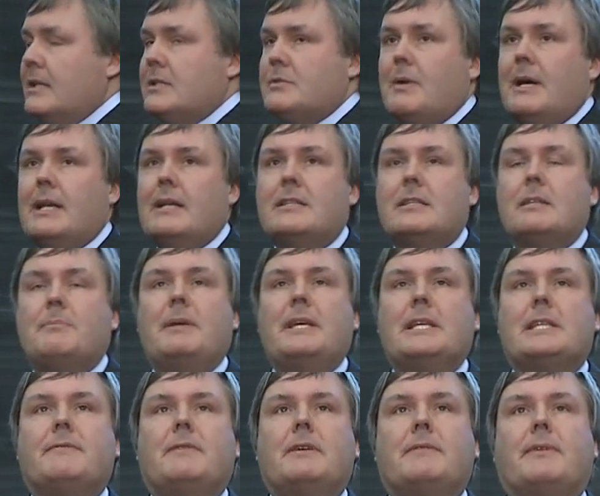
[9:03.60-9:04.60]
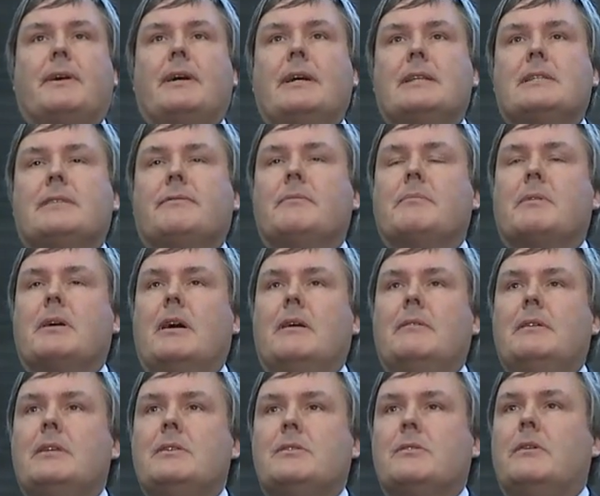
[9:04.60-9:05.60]
as well as the piece of advice from
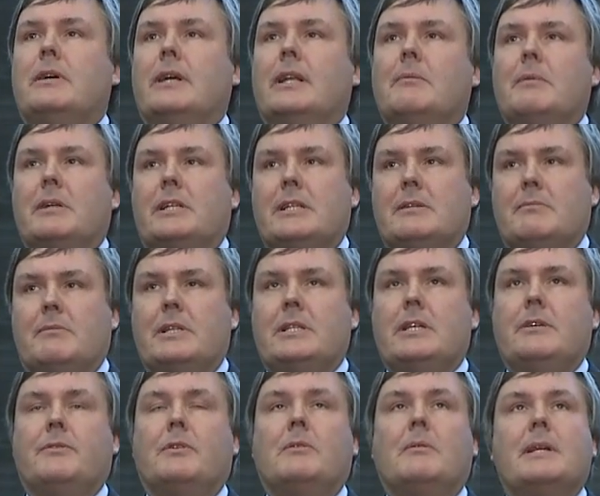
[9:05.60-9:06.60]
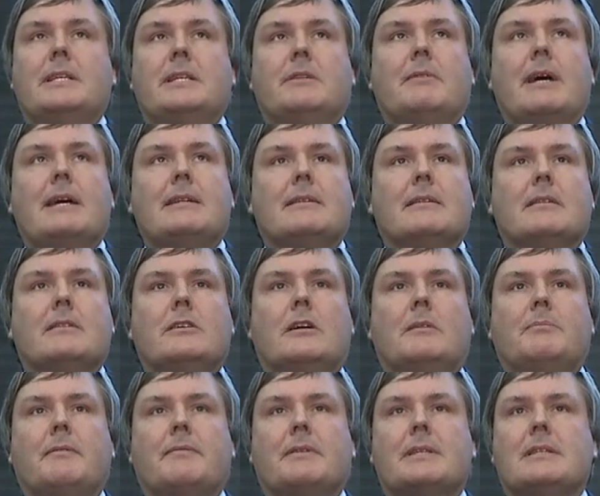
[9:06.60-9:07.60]
Conan Doyle, which, which you've already read at the
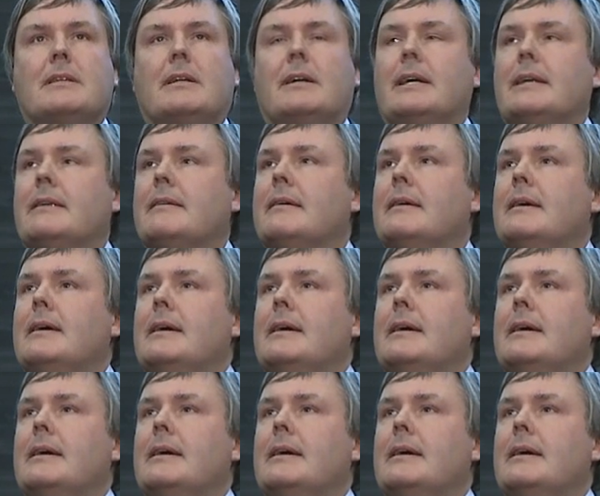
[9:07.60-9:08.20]
top of the slide,